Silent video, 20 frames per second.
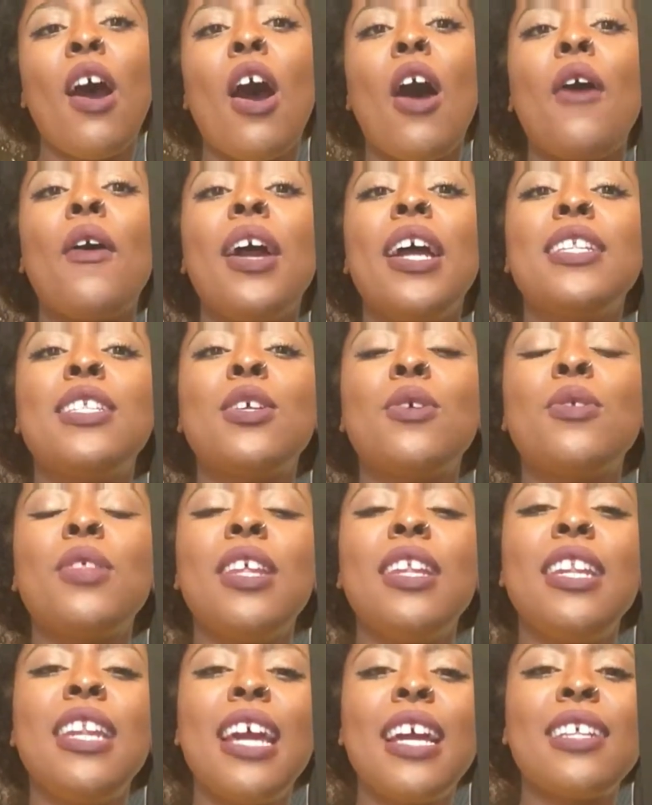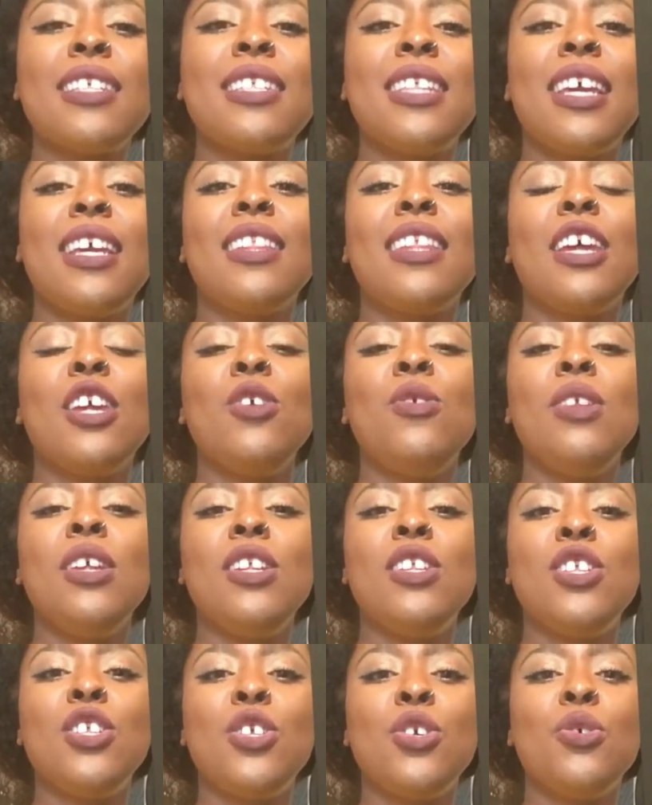All right, so the next thing that you
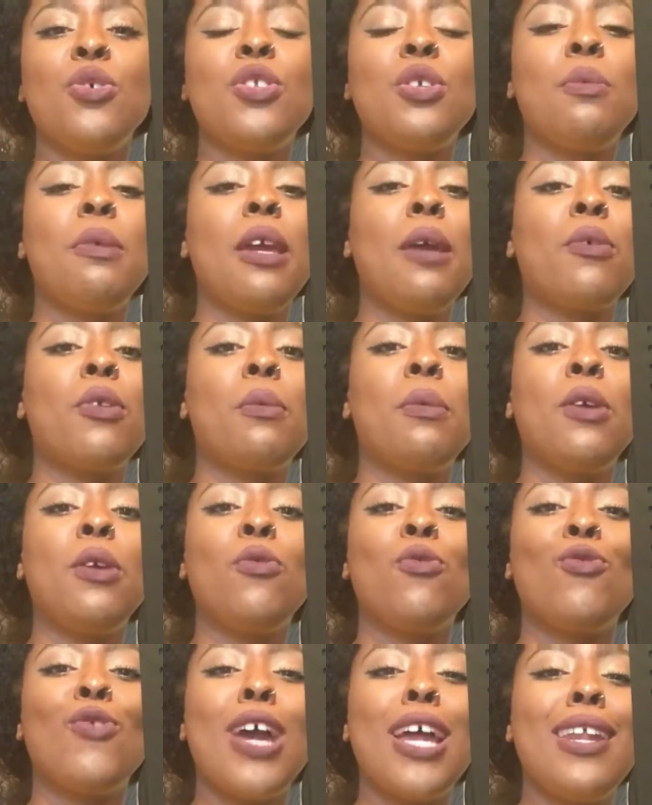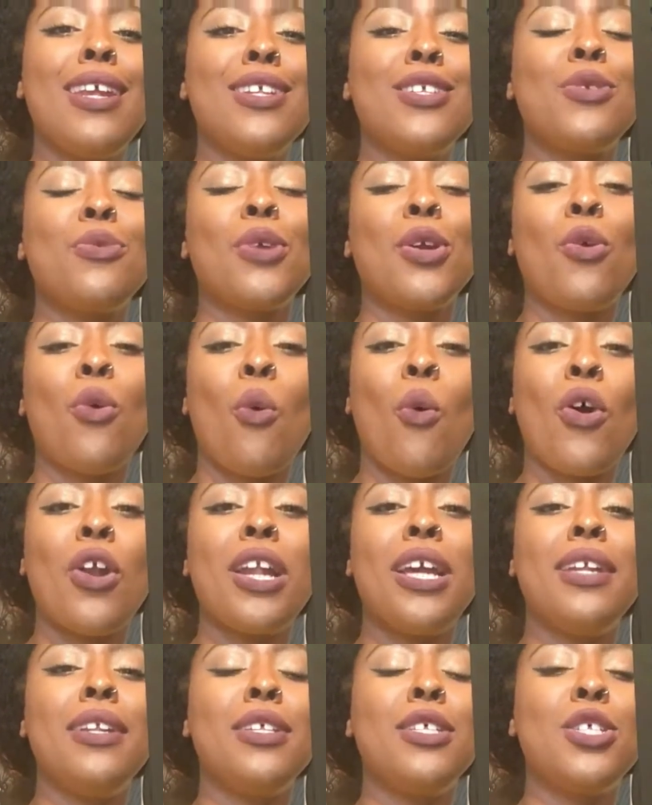need to do to be able to be ready to record
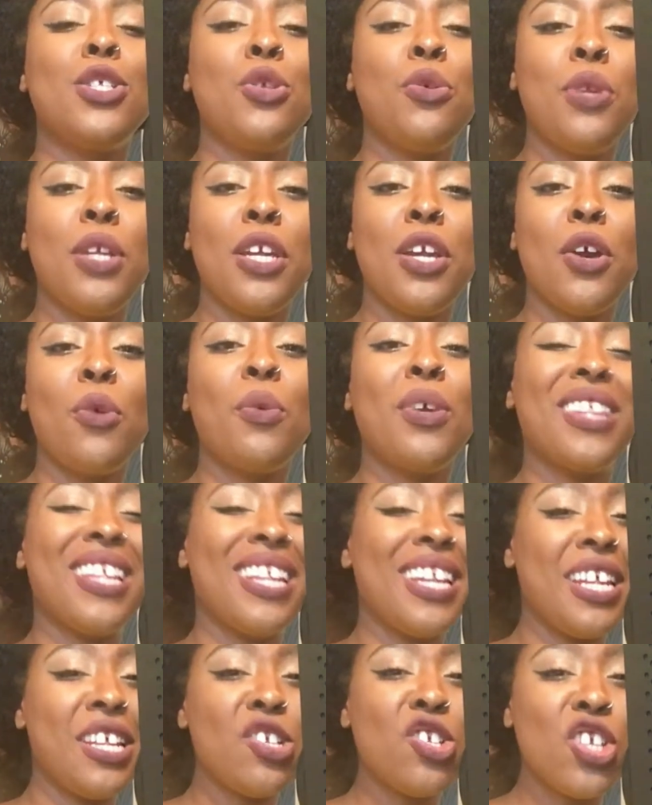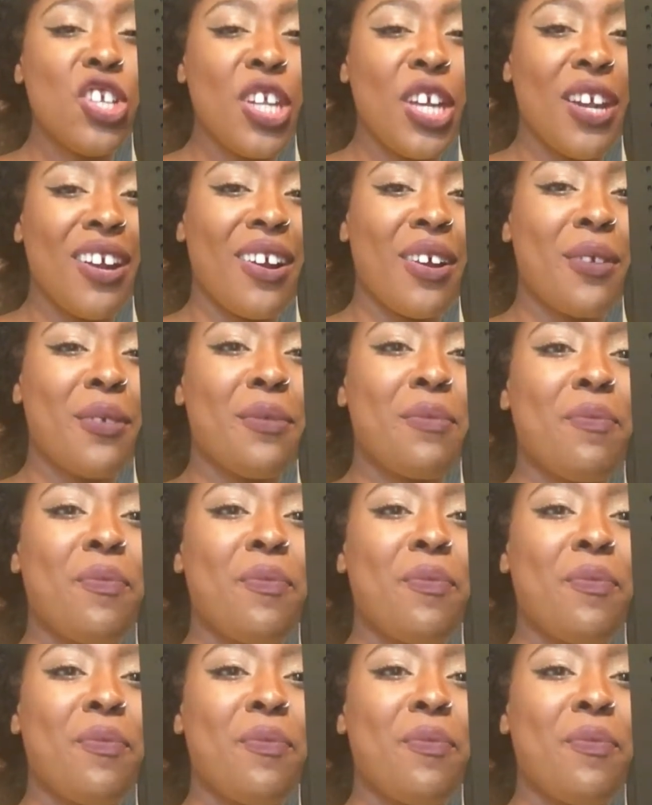in a studio with an engineer